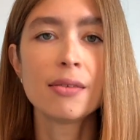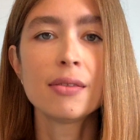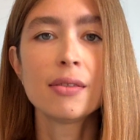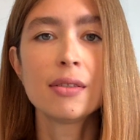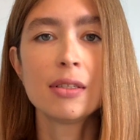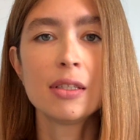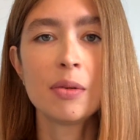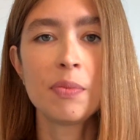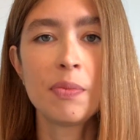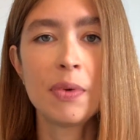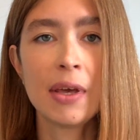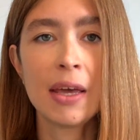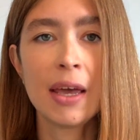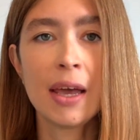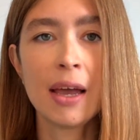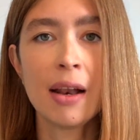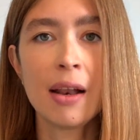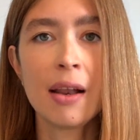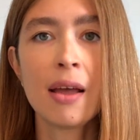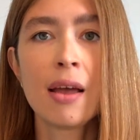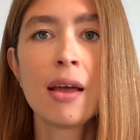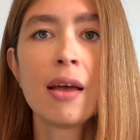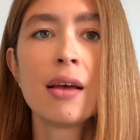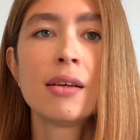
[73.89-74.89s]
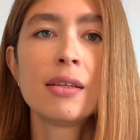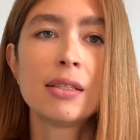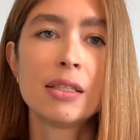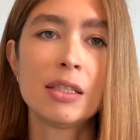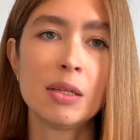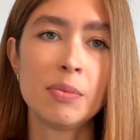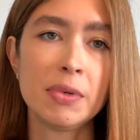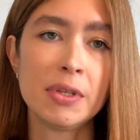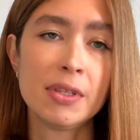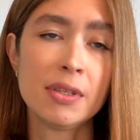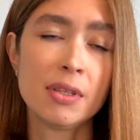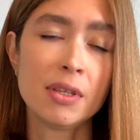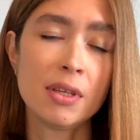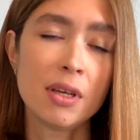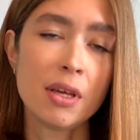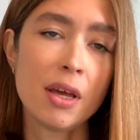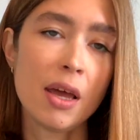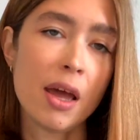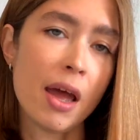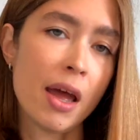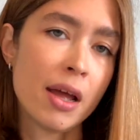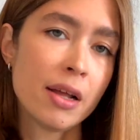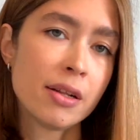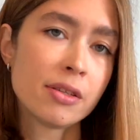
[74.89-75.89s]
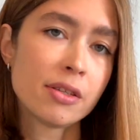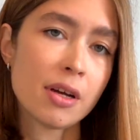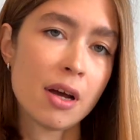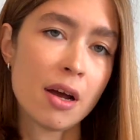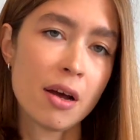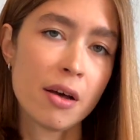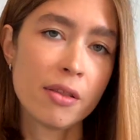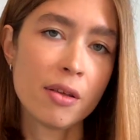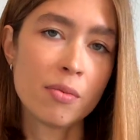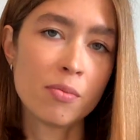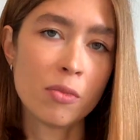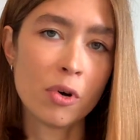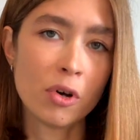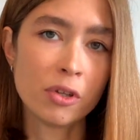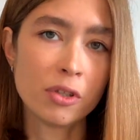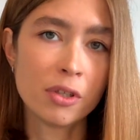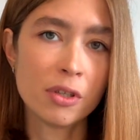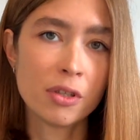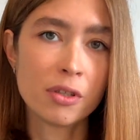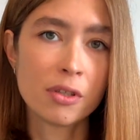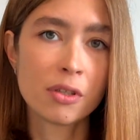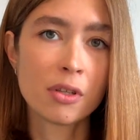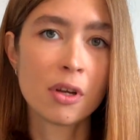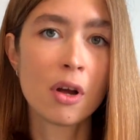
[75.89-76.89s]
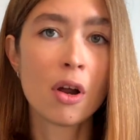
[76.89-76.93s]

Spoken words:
CPL, CPC, and other models,